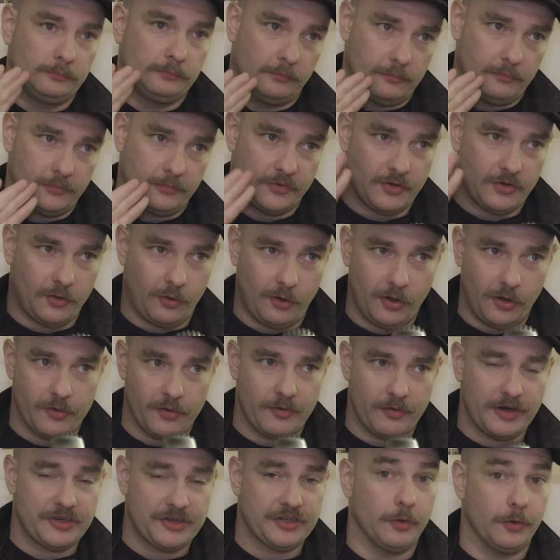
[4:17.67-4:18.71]
It's a whole other
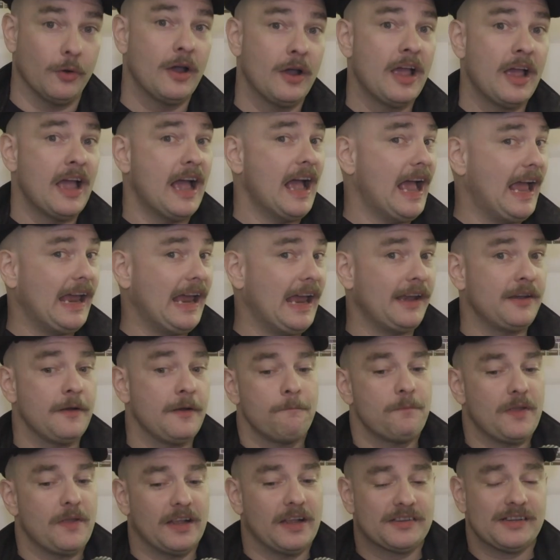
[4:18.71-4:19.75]
issue. And
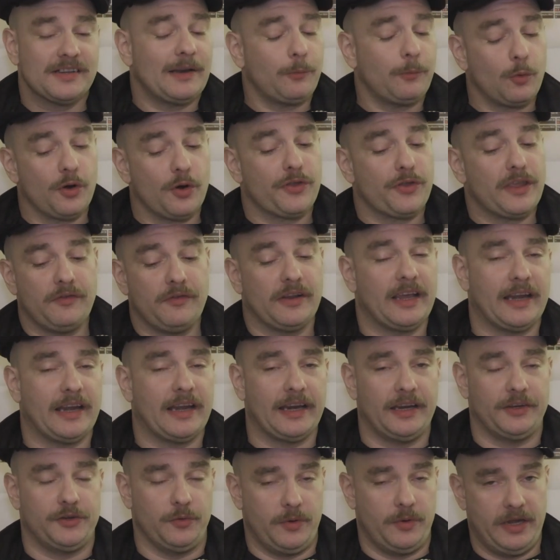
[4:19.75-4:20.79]
it's not worth even getting
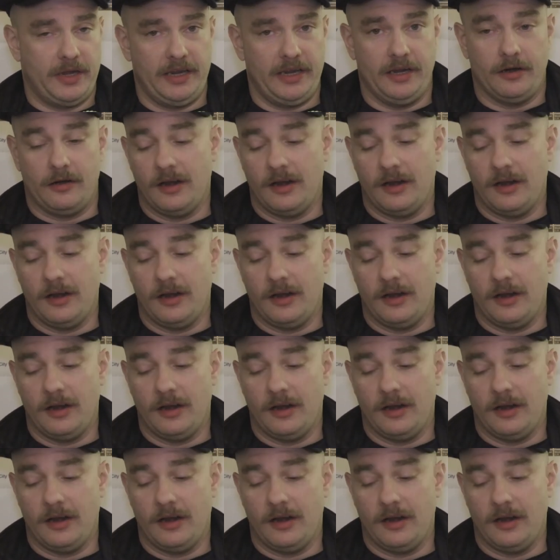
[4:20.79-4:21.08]
into here,